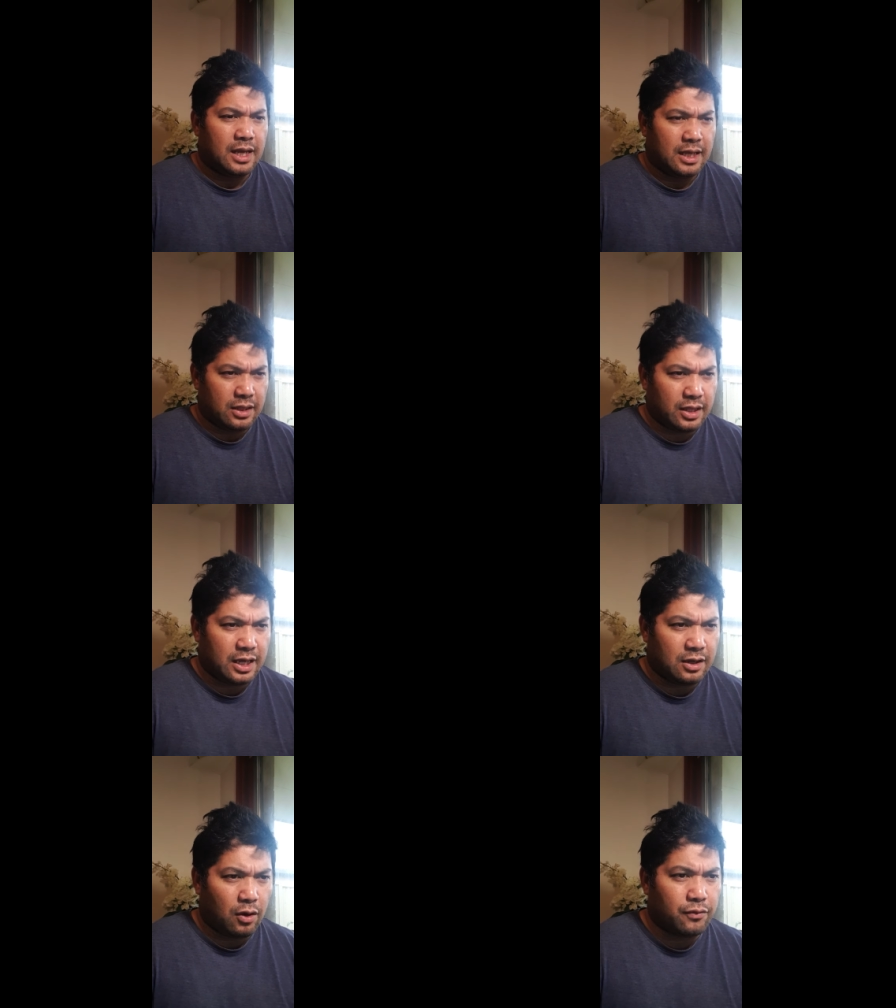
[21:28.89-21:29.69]
and
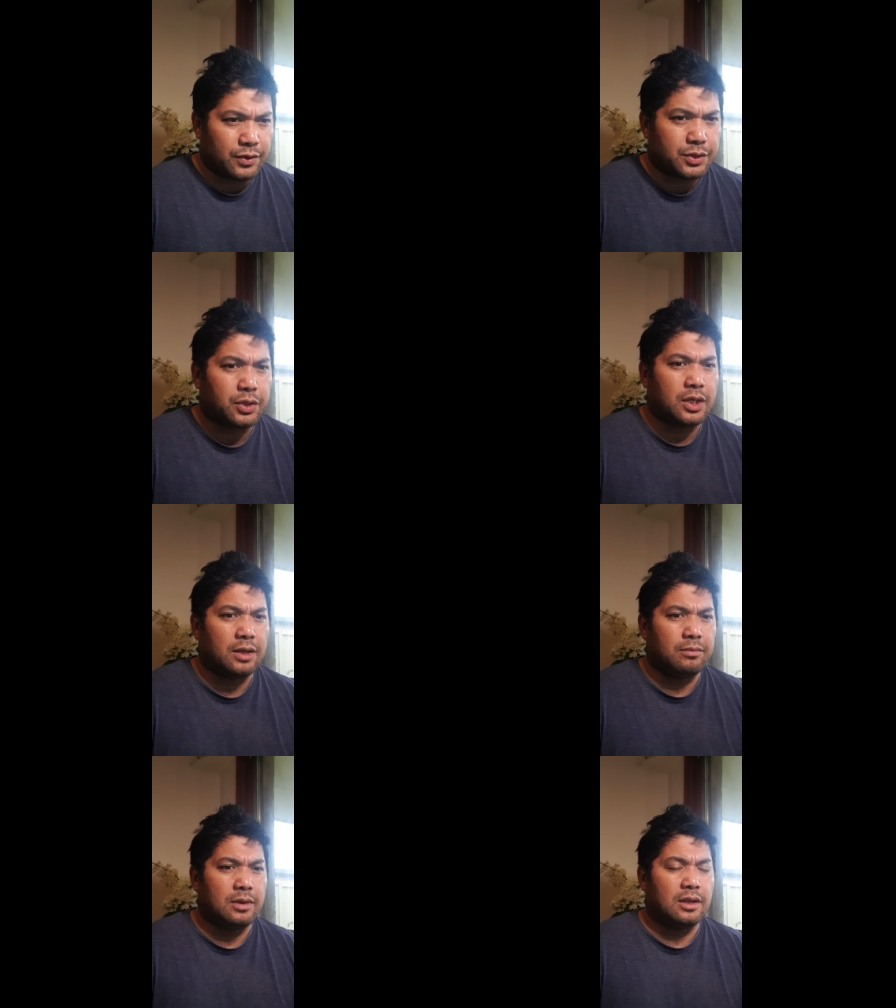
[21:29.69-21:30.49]
they overtook
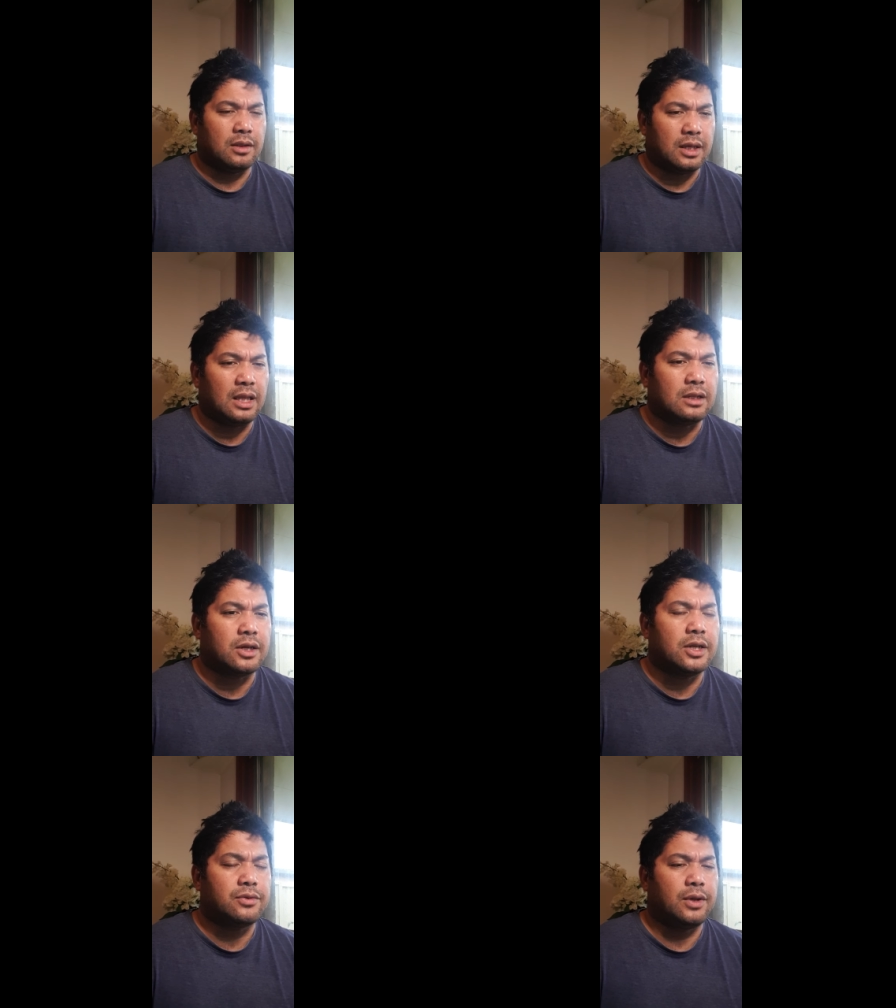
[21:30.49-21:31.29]
him in the hill
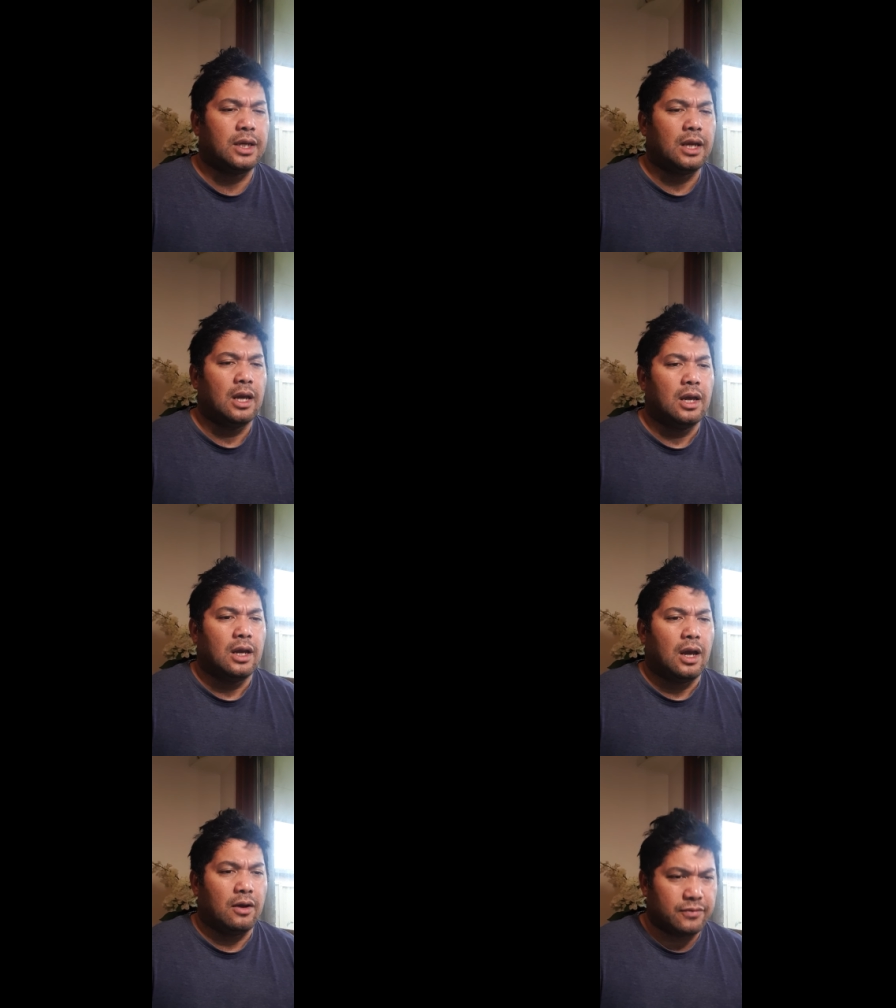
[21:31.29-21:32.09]
country
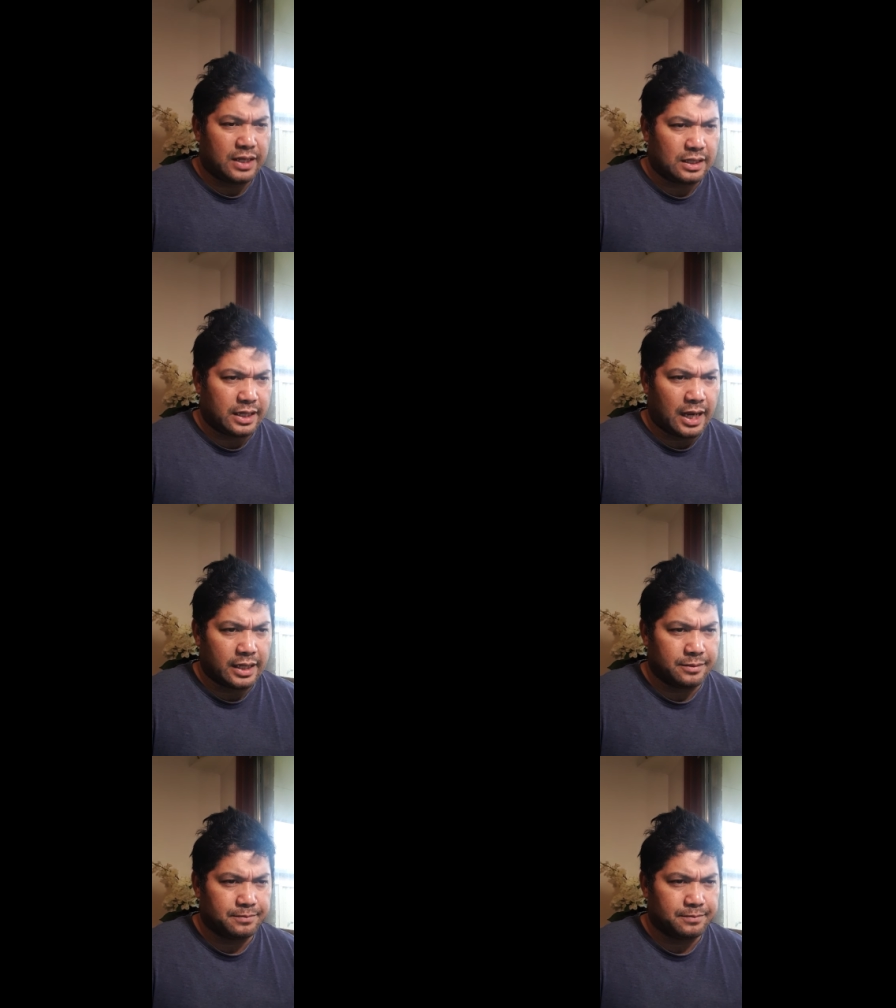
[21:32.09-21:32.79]
of Gilead.